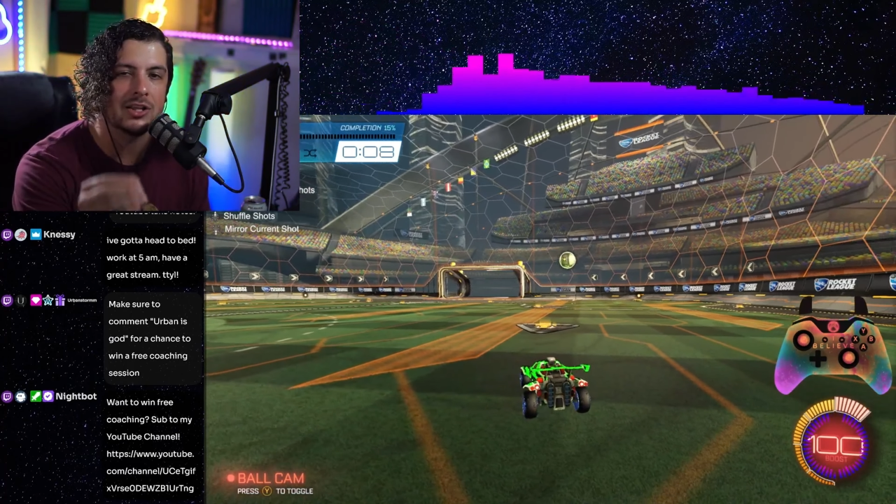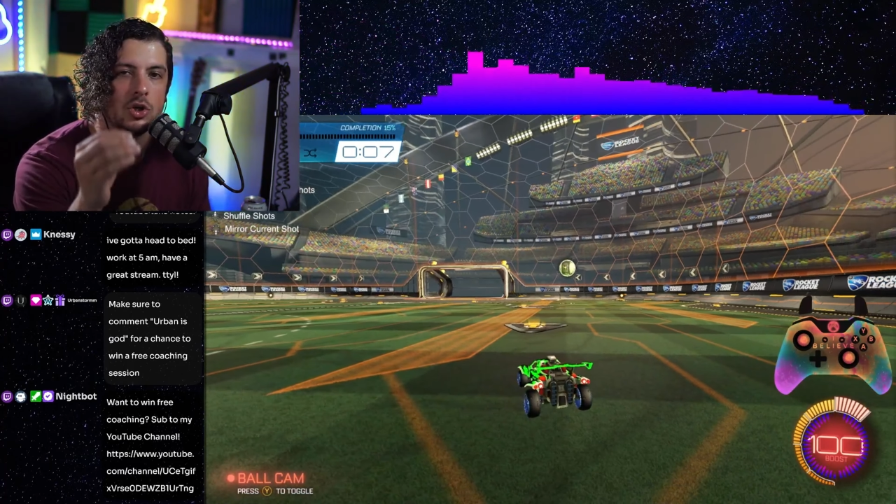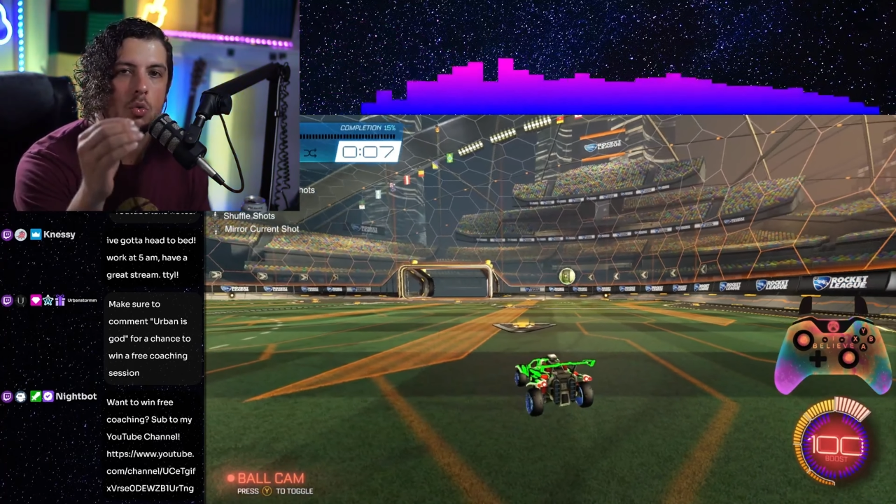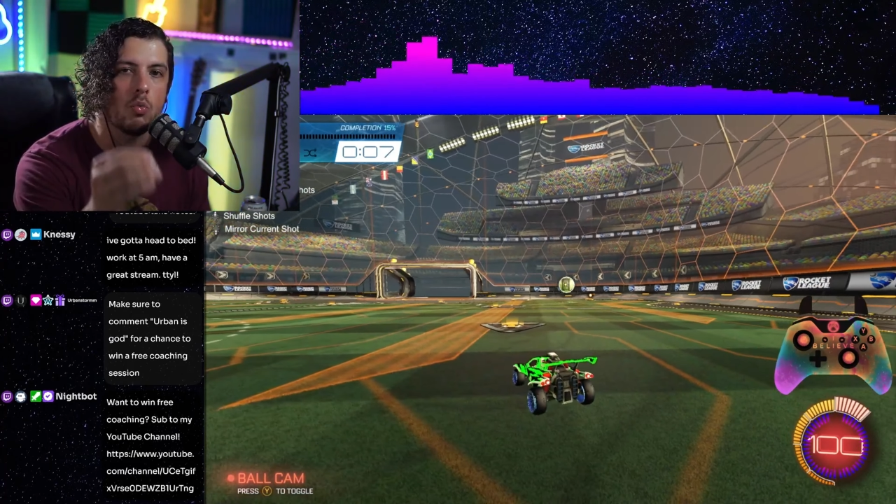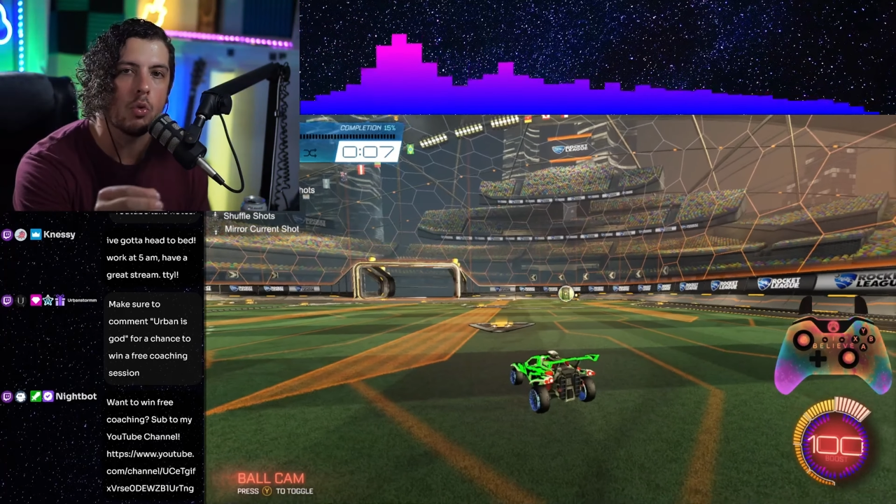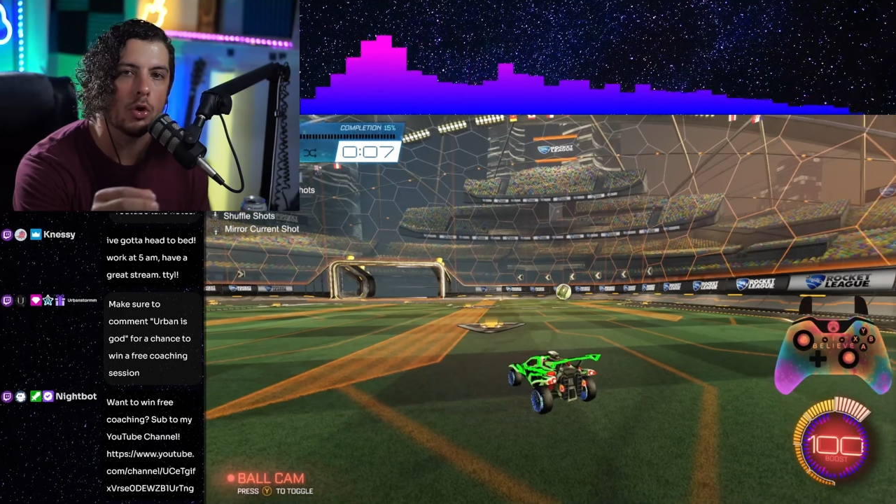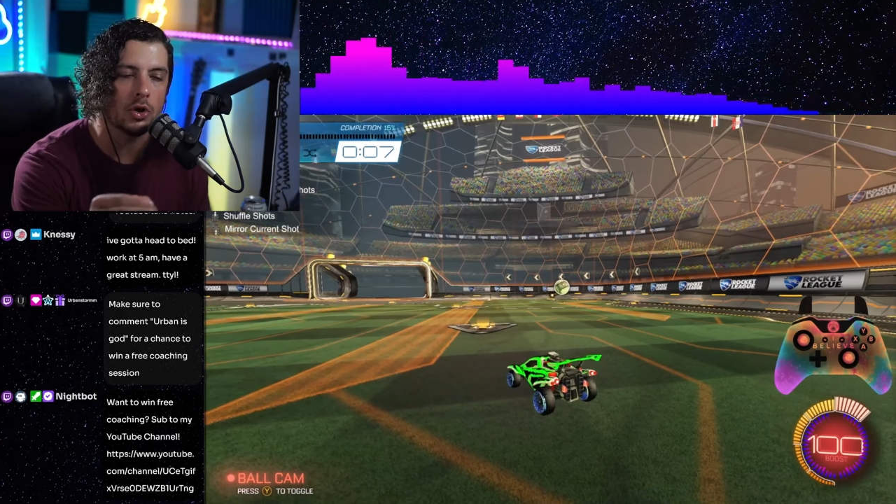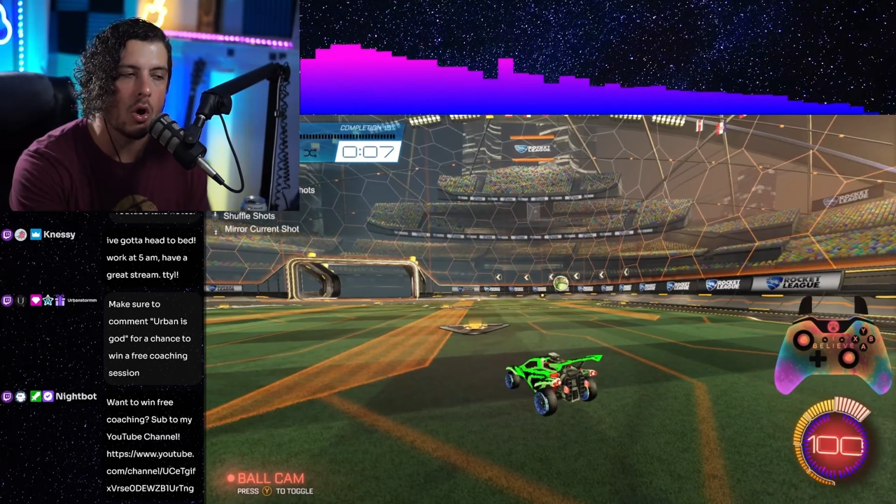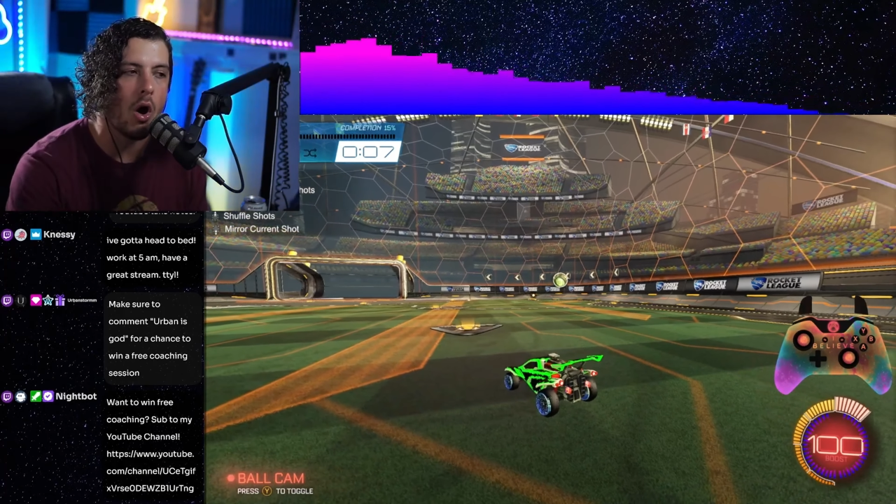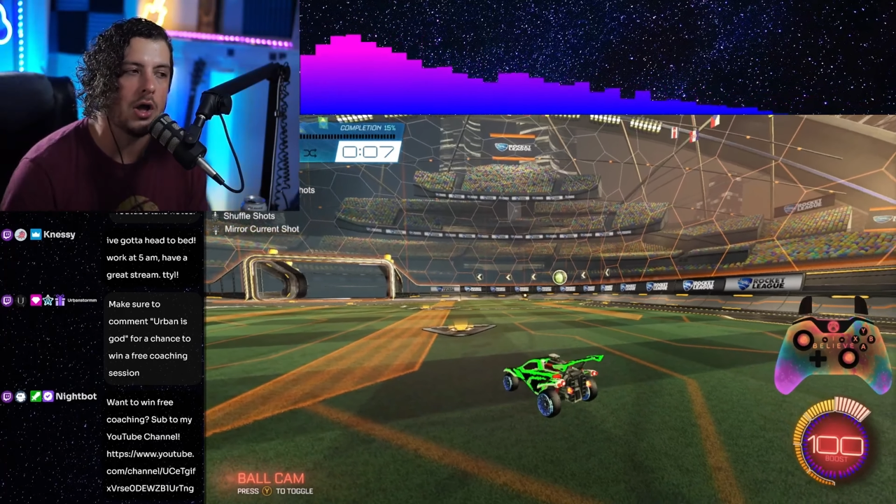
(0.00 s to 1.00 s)
to work
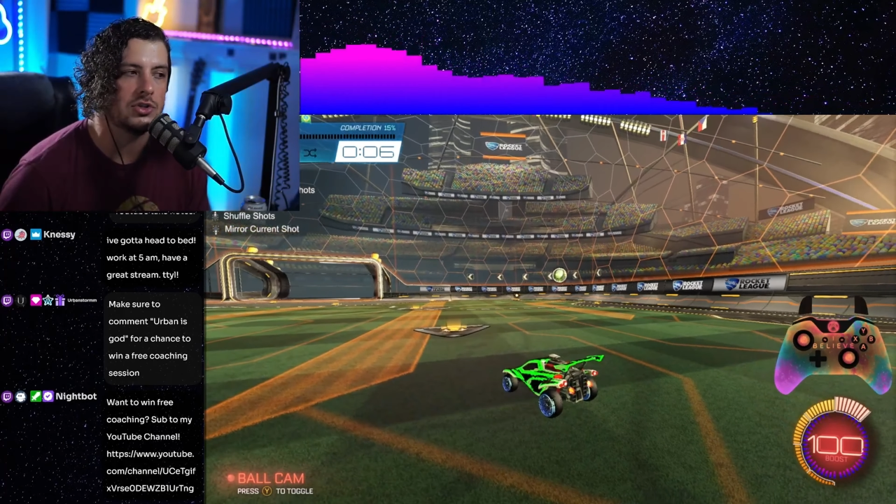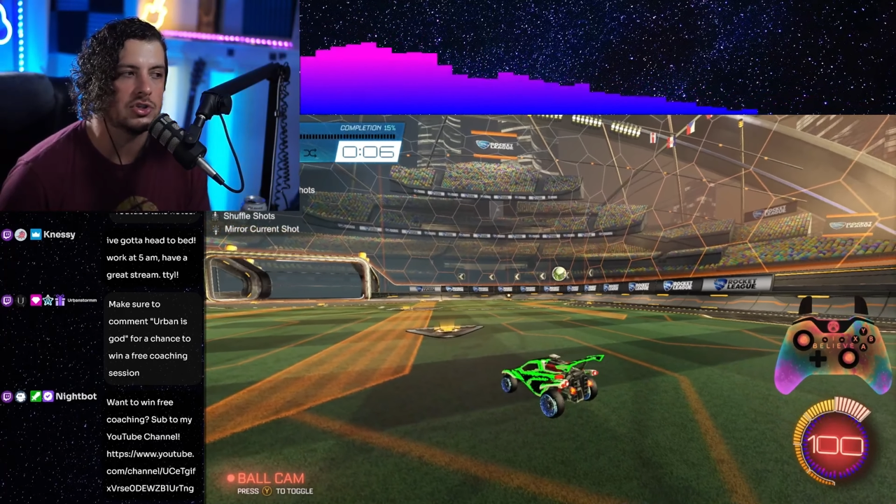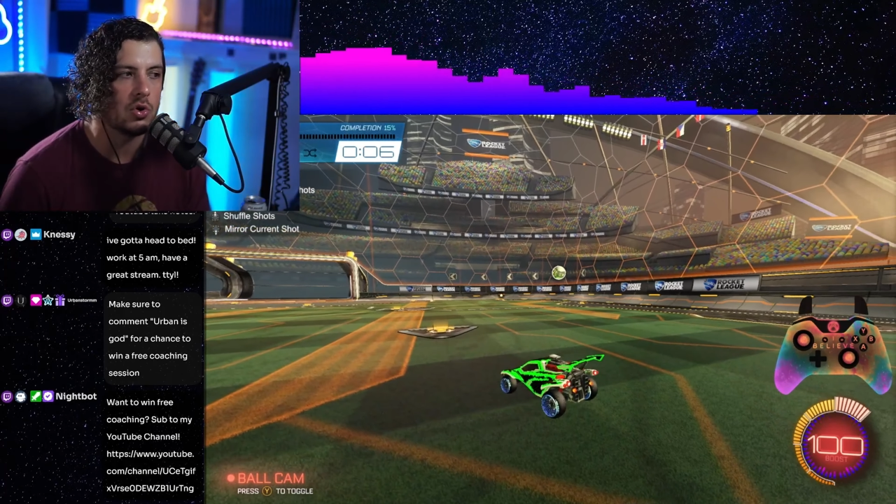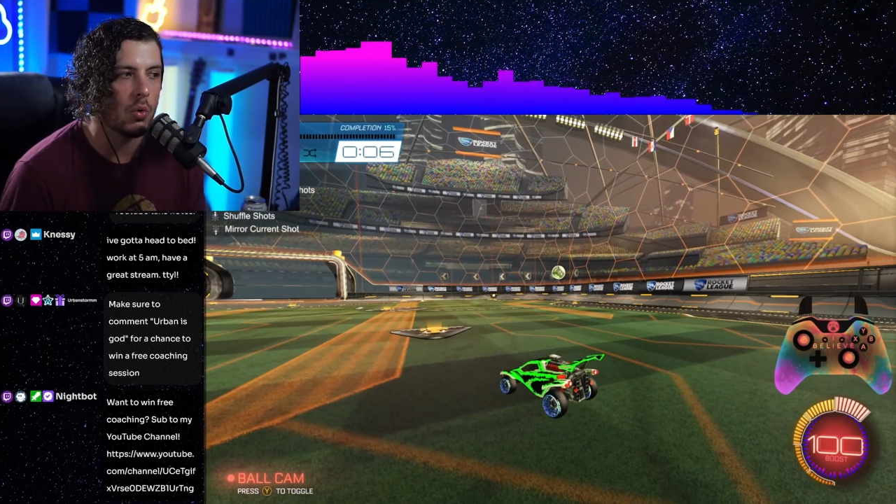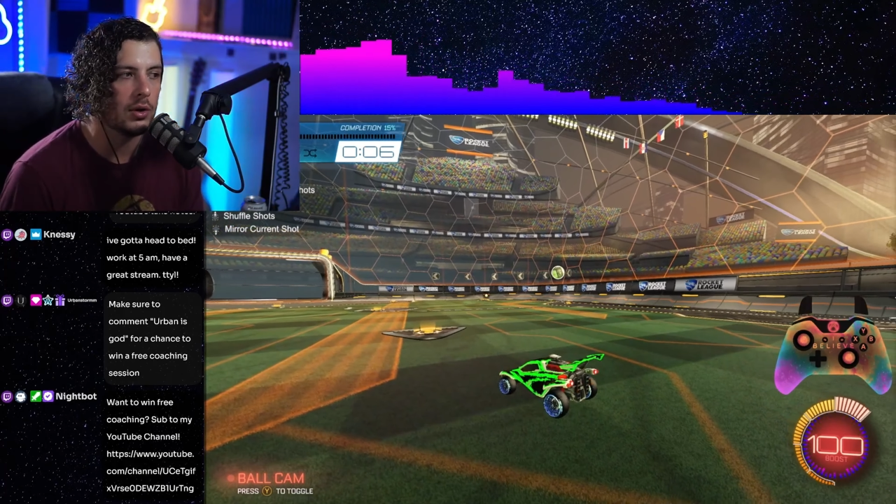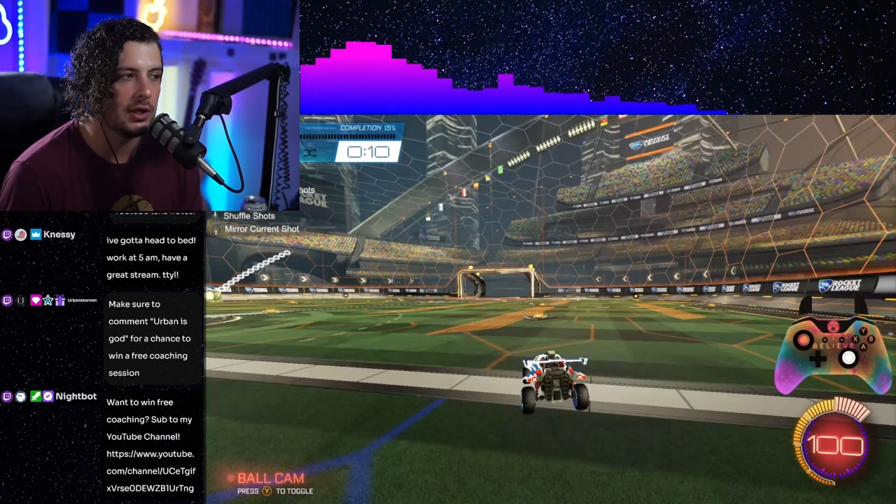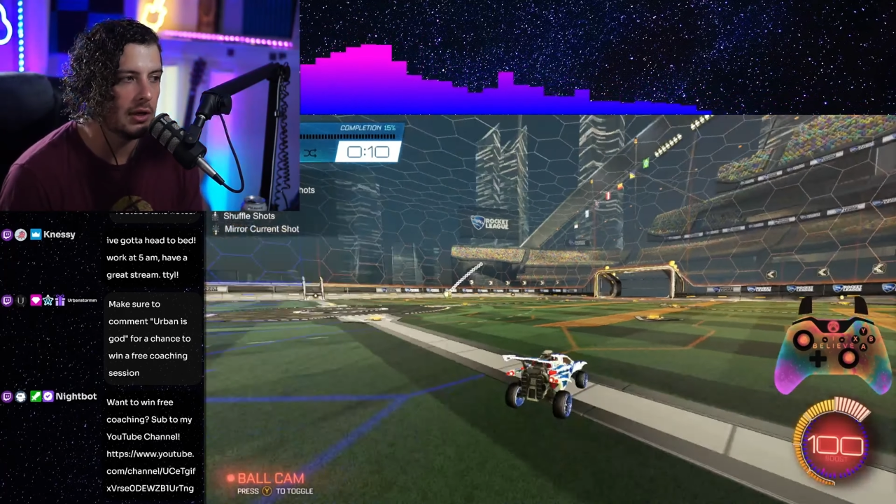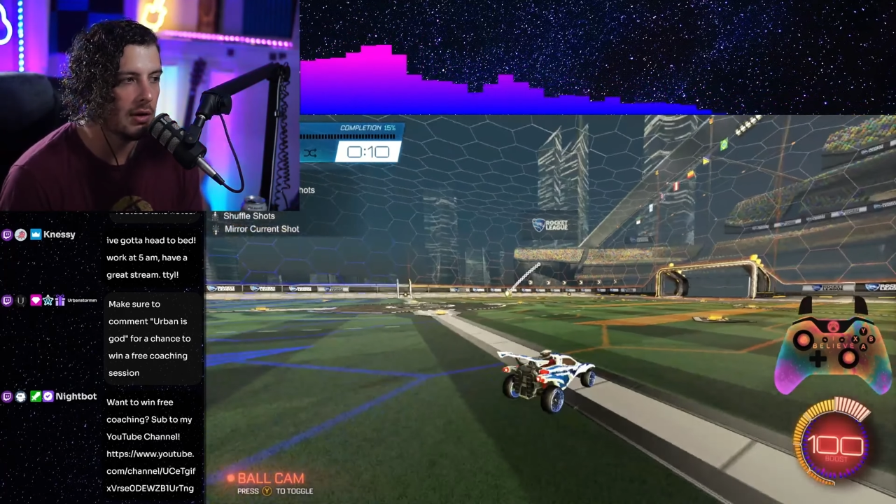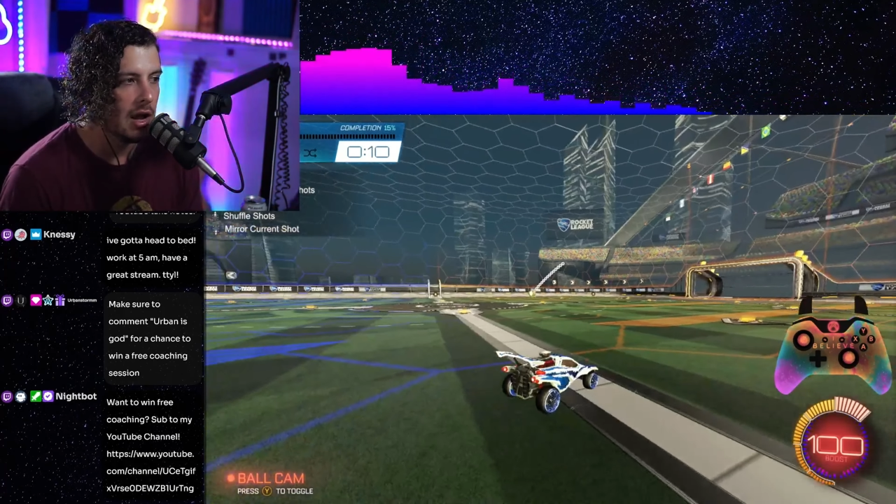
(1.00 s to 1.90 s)
on scoring here.